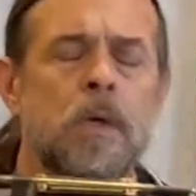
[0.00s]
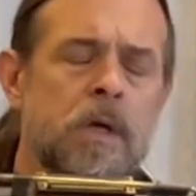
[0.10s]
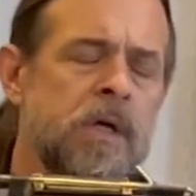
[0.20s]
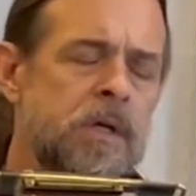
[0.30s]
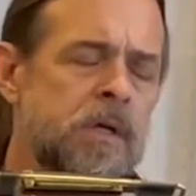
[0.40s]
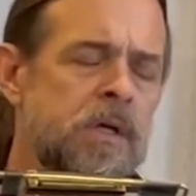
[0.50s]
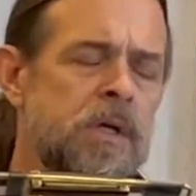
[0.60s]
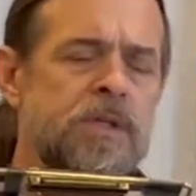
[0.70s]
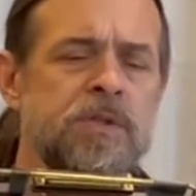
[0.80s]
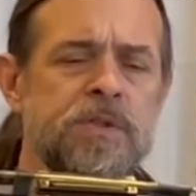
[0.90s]
And an
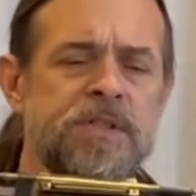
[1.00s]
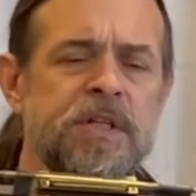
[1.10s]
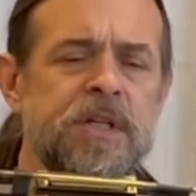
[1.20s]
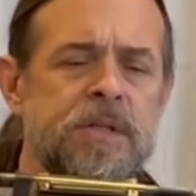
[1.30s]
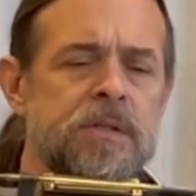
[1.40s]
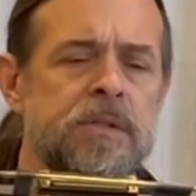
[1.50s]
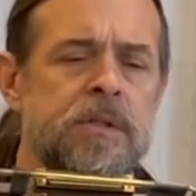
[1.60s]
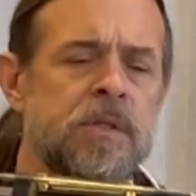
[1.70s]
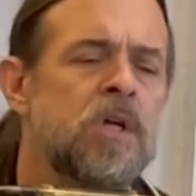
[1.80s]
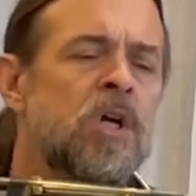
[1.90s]
angel said,
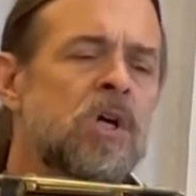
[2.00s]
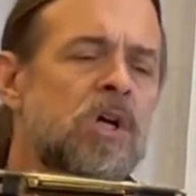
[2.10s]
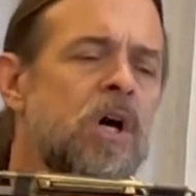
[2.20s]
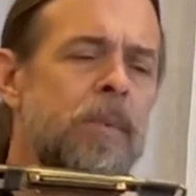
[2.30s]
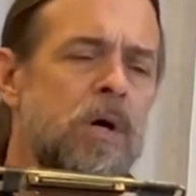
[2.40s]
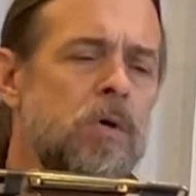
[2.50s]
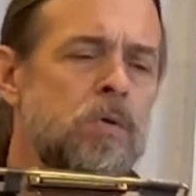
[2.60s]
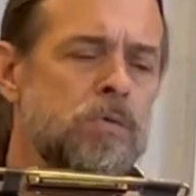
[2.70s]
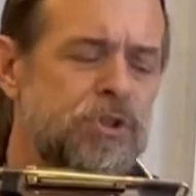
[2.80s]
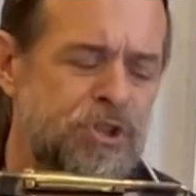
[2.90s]
come
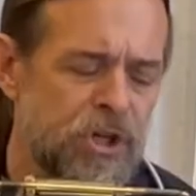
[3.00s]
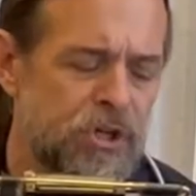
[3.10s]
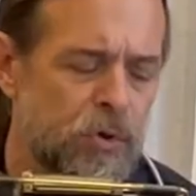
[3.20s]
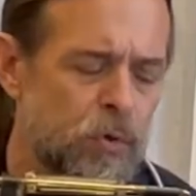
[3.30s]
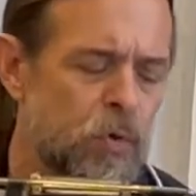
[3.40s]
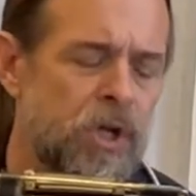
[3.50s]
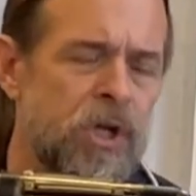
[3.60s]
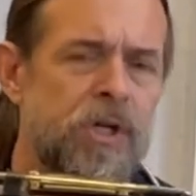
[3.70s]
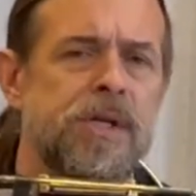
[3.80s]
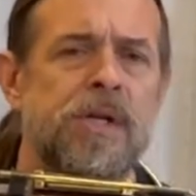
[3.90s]
on, shake your
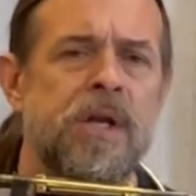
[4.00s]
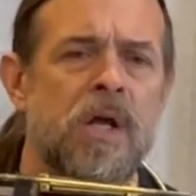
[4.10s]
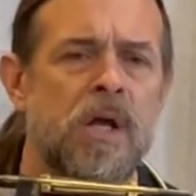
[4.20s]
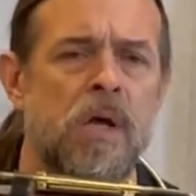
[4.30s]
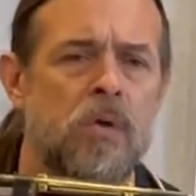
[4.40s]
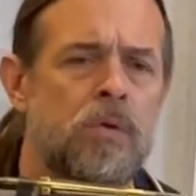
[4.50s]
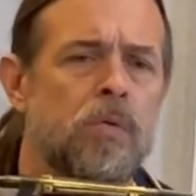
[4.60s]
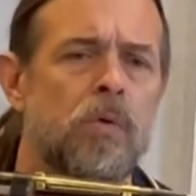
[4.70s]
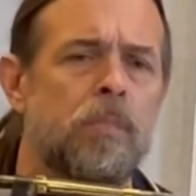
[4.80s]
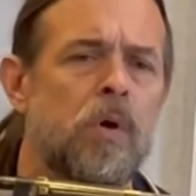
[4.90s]
head now,
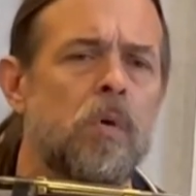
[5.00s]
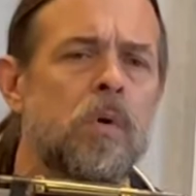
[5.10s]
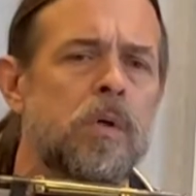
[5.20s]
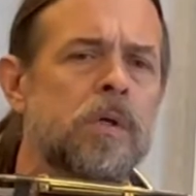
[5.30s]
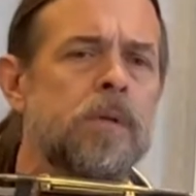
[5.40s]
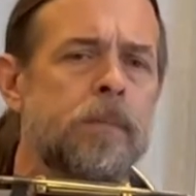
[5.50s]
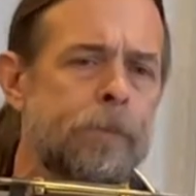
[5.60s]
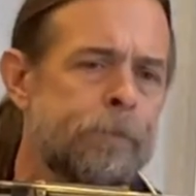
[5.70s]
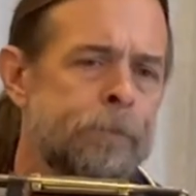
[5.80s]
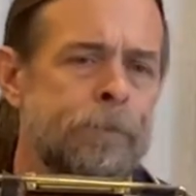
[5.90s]
little boy.
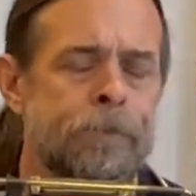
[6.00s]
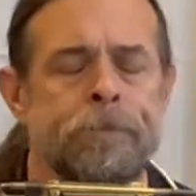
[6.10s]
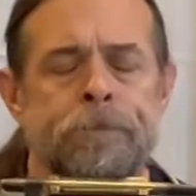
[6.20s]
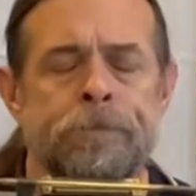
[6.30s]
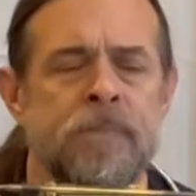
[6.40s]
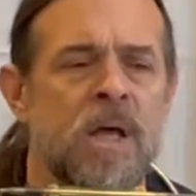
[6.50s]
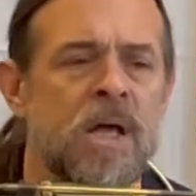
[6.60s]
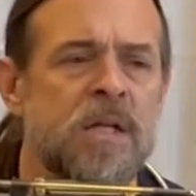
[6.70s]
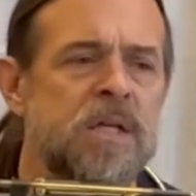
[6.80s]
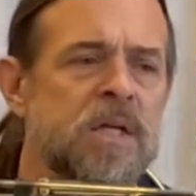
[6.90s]

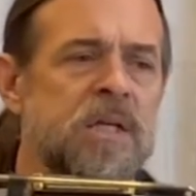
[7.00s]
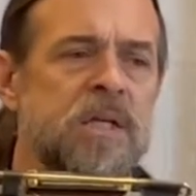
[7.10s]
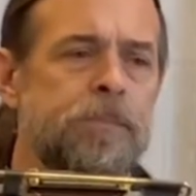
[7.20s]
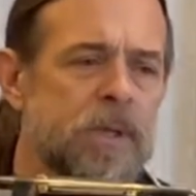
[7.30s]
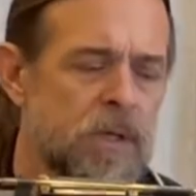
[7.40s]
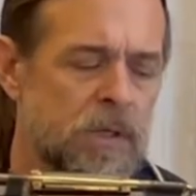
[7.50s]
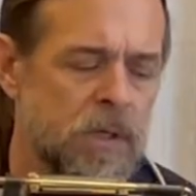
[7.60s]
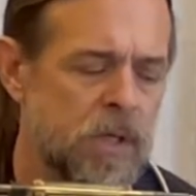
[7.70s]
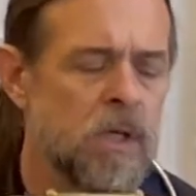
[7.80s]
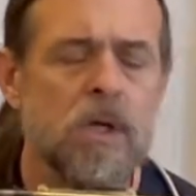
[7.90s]
Gotta get back
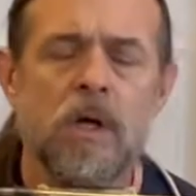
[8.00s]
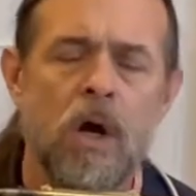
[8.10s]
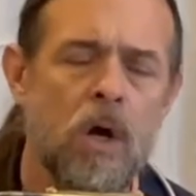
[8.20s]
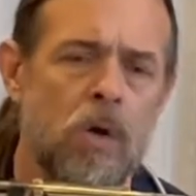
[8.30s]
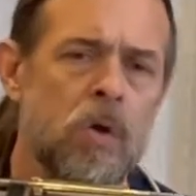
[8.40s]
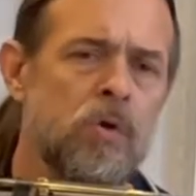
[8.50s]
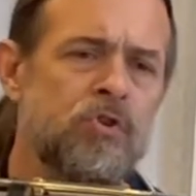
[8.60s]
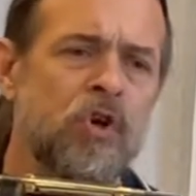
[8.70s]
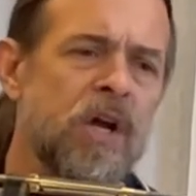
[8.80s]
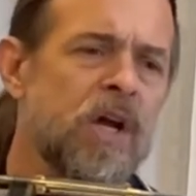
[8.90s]
on
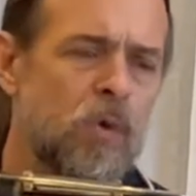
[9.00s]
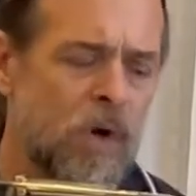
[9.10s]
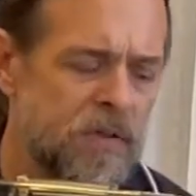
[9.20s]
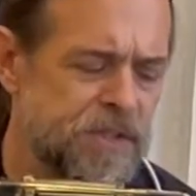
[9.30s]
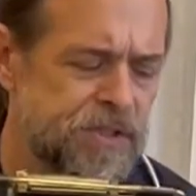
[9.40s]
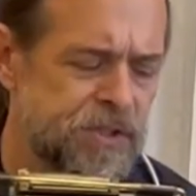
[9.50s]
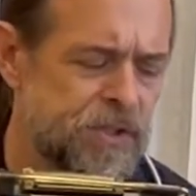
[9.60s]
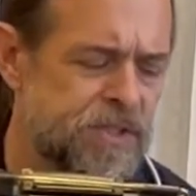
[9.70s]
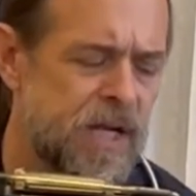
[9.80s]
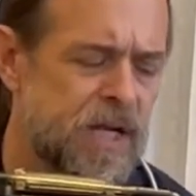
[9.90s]
track while there's
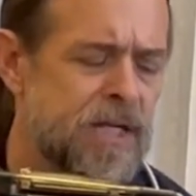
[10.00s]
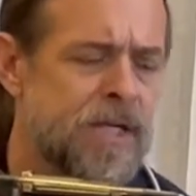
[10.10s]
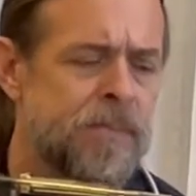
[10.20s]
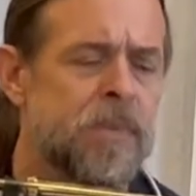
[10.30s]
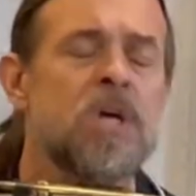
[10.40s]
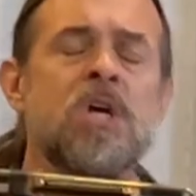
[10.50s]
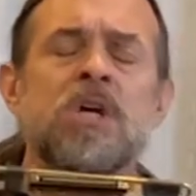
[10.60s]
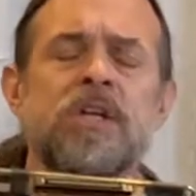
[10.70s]
still time.